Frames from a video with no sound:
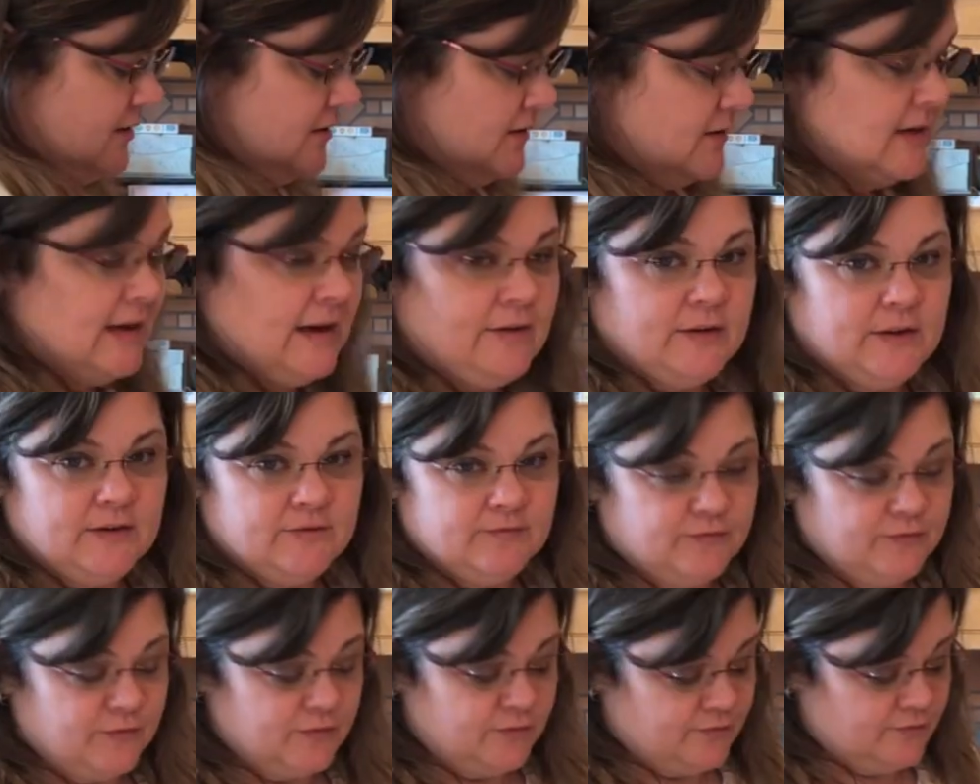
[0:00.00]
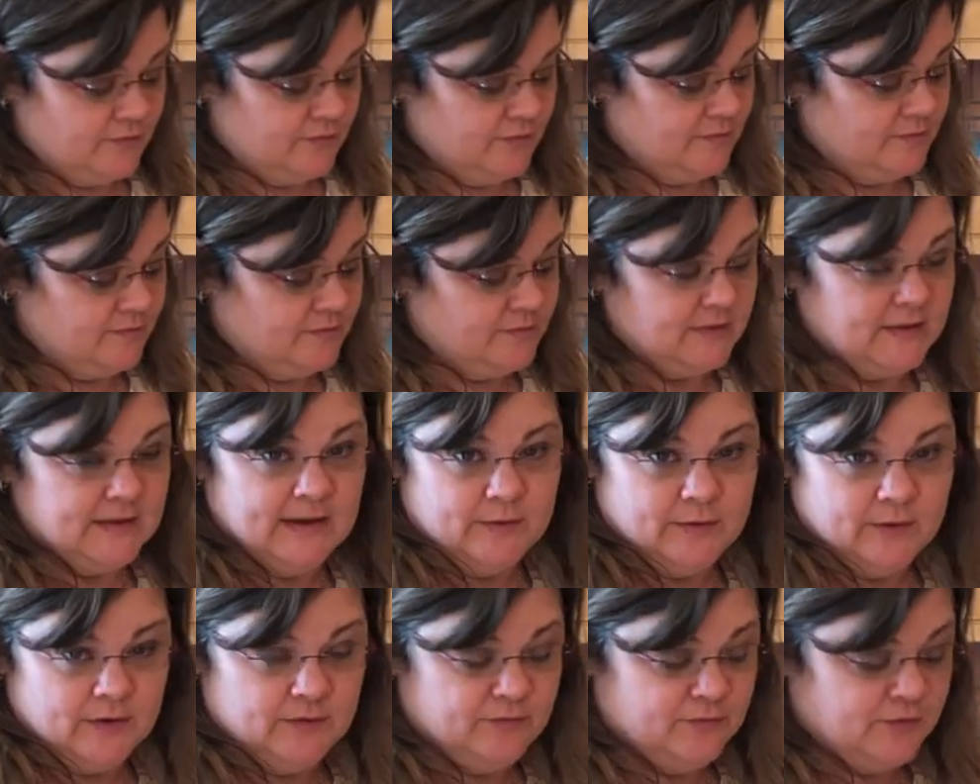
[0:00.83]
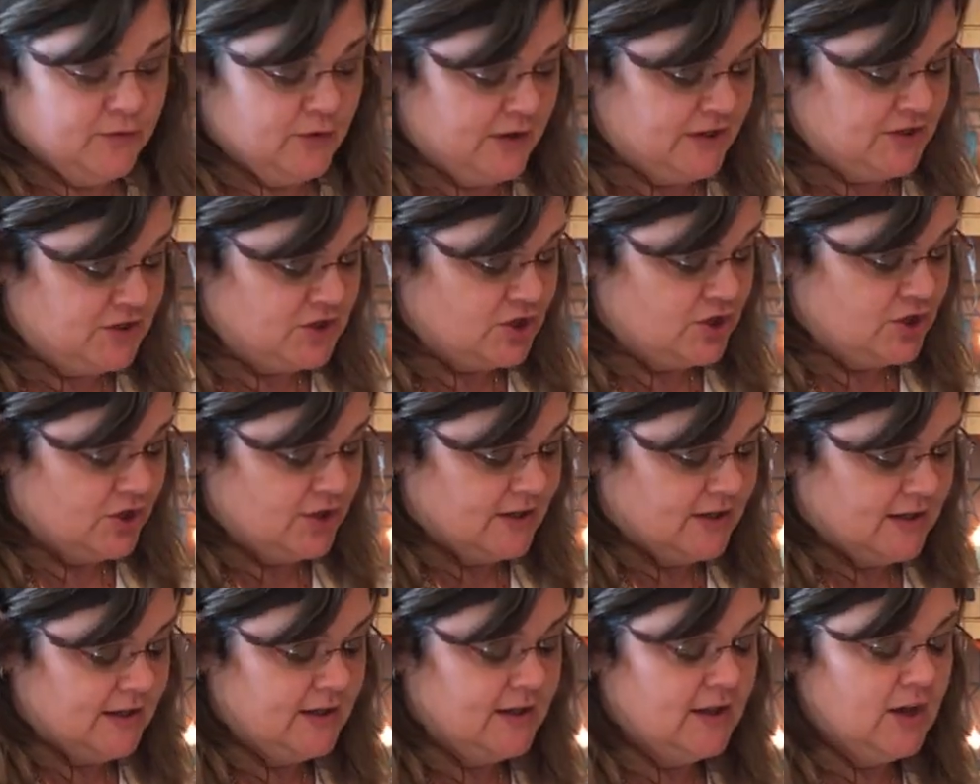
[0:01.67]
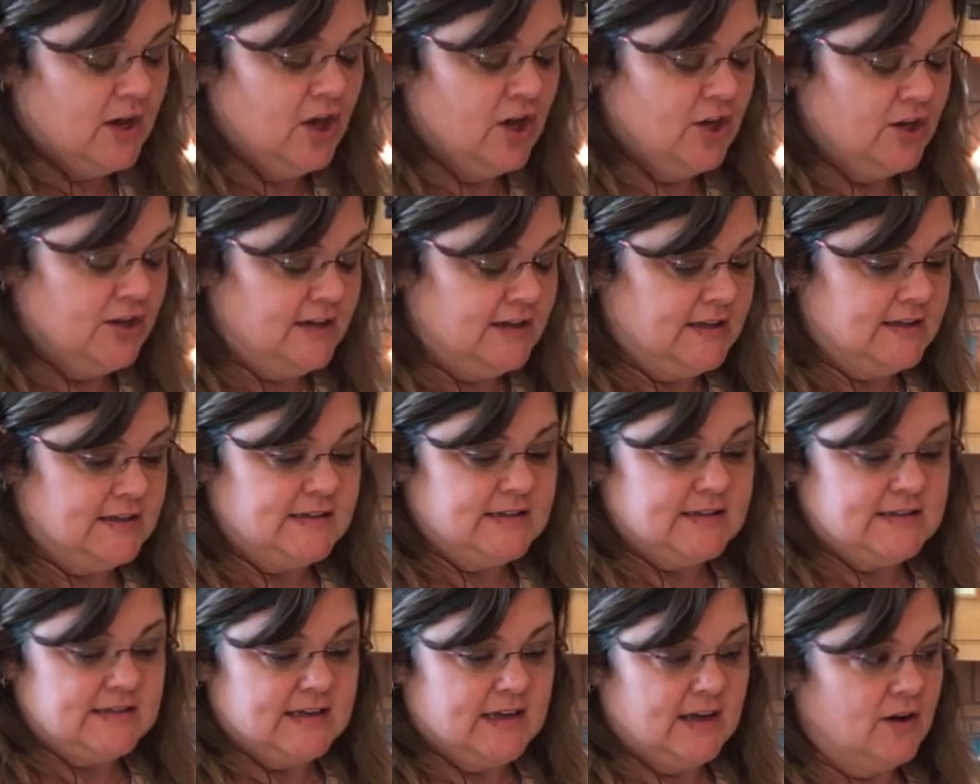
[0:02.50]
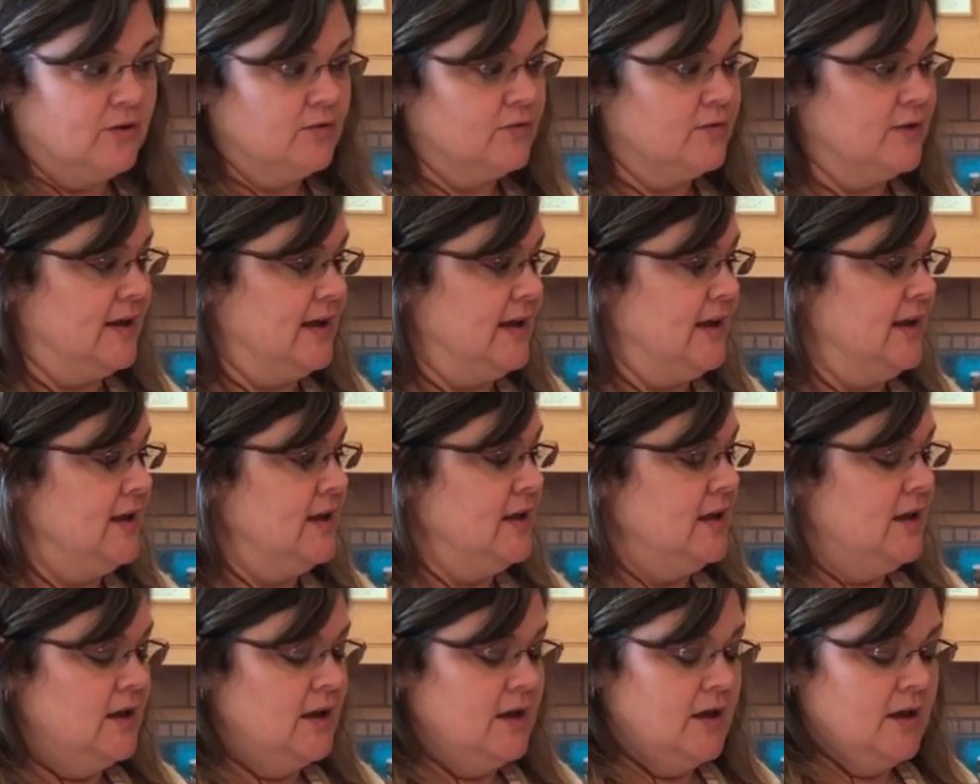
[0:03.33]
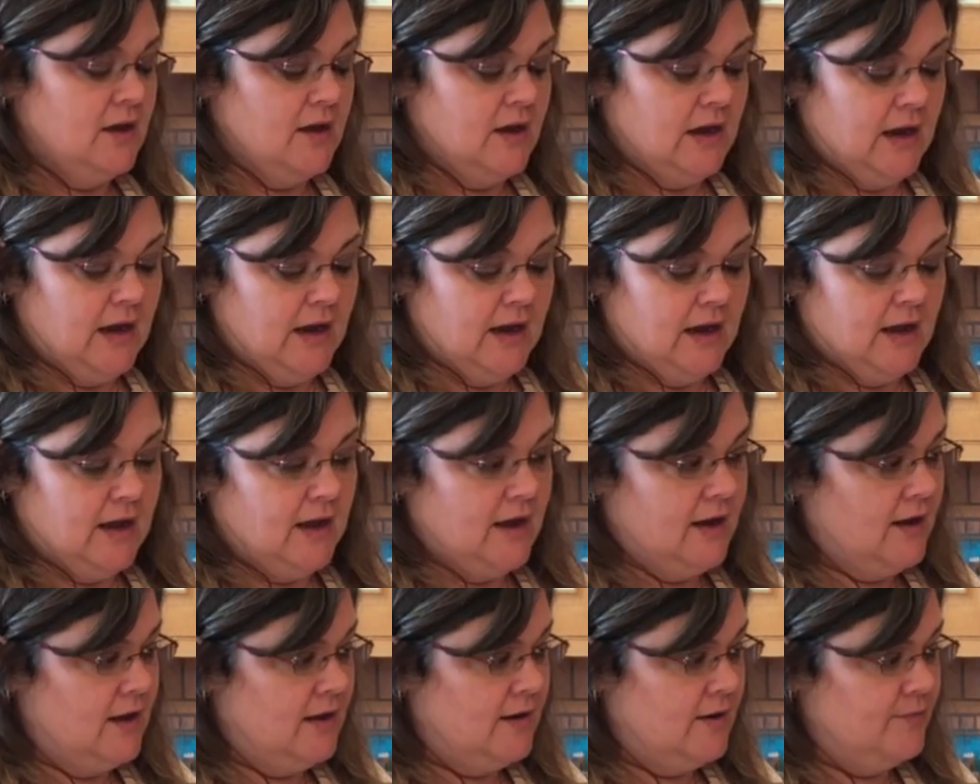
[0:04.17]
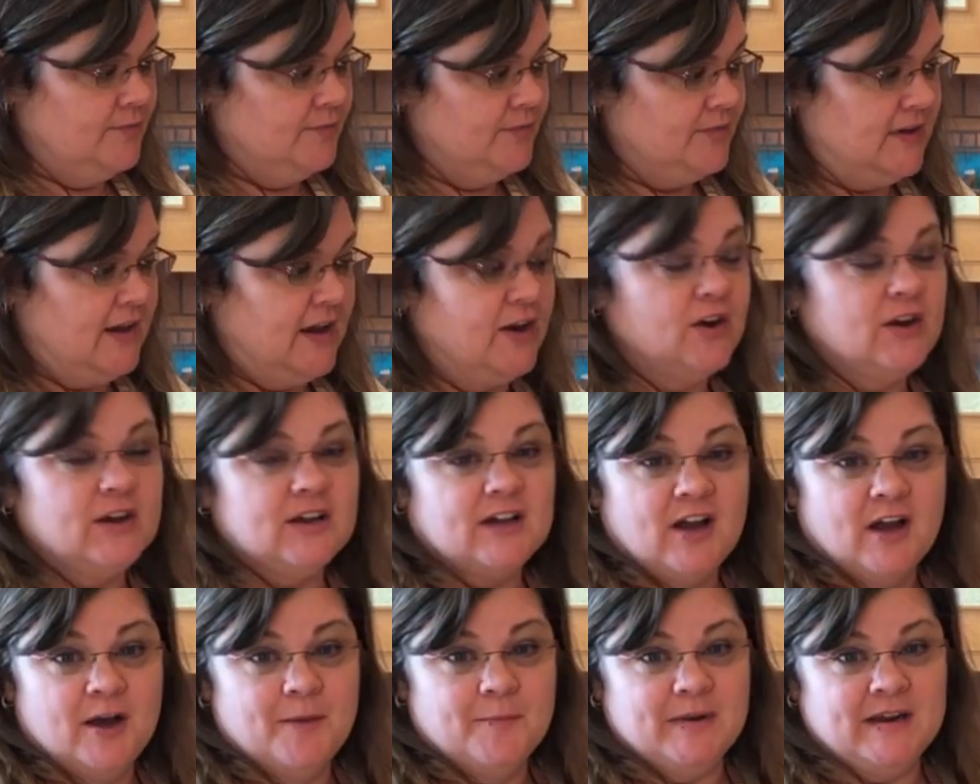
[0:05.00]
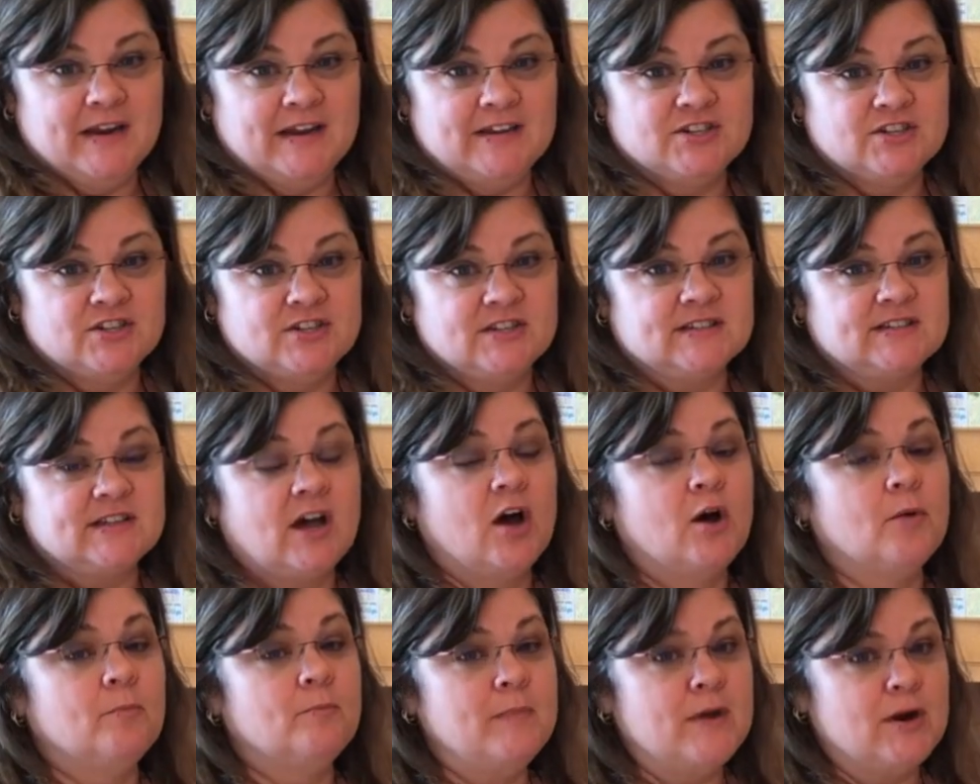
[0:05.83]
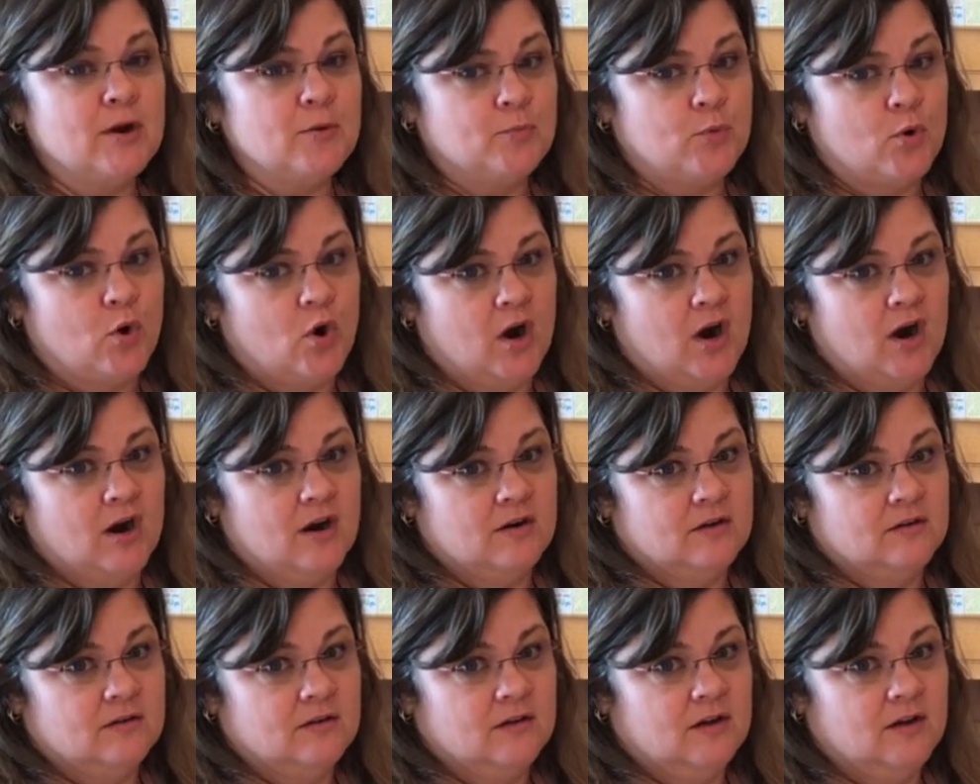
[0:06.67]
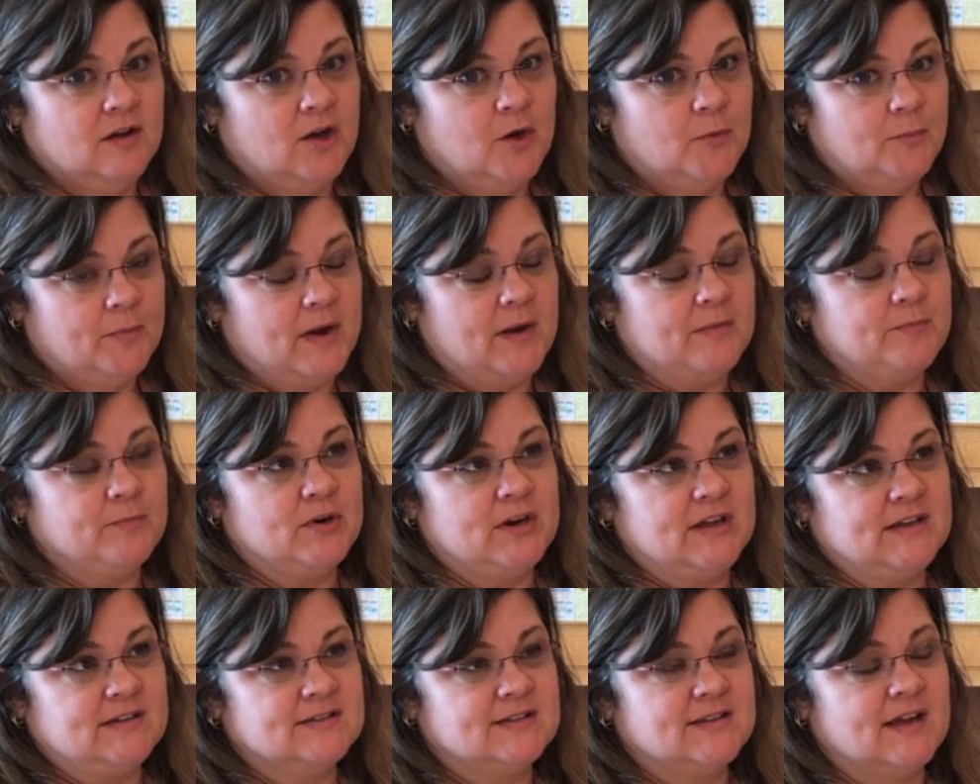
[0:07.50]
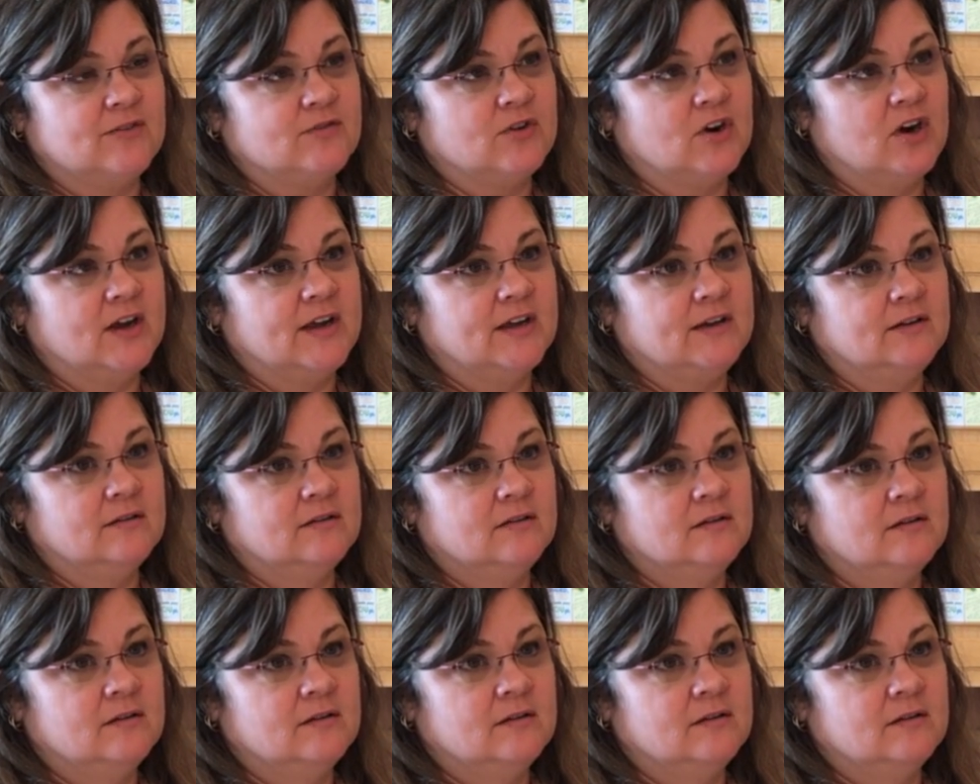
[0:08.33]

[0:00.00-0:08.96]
Now in French cooking, onion, celery, carrot combination is called mirepoix. I hope I pronounced that right.